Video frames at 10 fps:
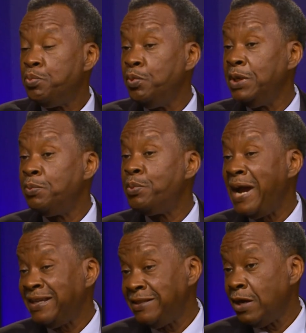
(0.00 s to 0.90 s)
We
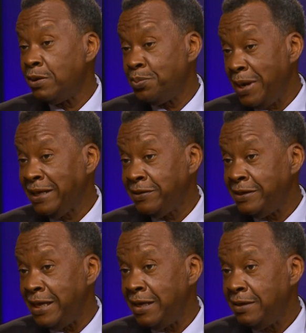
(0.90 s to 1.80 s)
not only practice
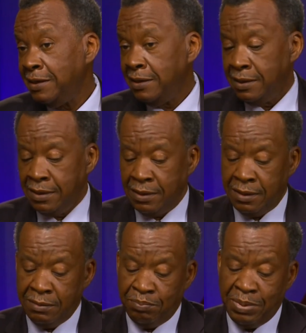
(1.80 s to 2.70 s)
that,
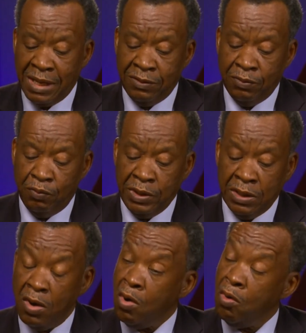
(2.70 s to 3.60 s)
but we
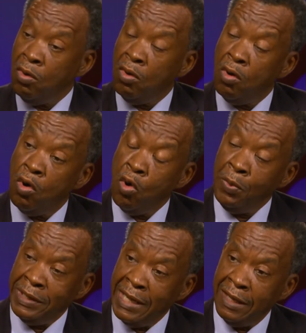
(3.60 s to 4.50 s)
go
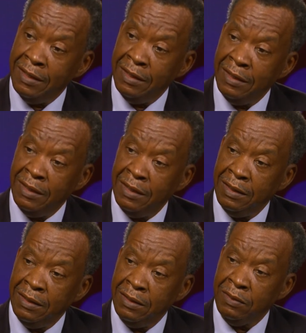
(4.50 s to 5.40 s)
over that. And
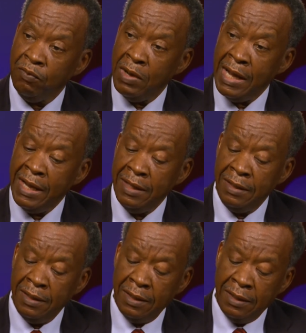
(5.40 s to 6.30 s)
here's why.
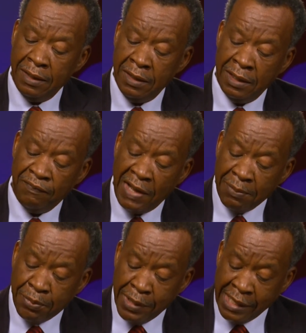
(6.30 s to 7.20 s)
If I
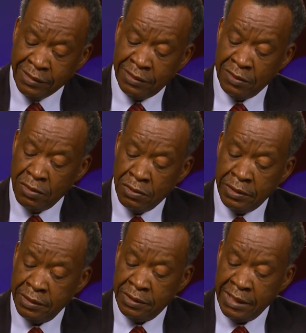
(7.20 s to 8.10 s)
practice
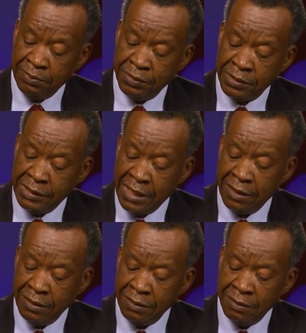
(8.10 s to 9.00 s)
only a 10%
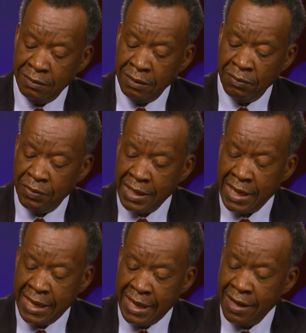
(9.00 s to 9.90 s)
of what
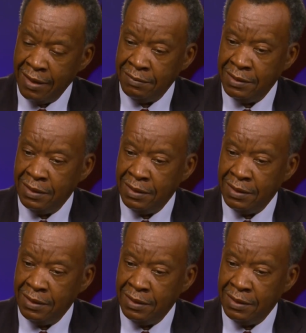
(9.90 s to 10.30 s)
I have,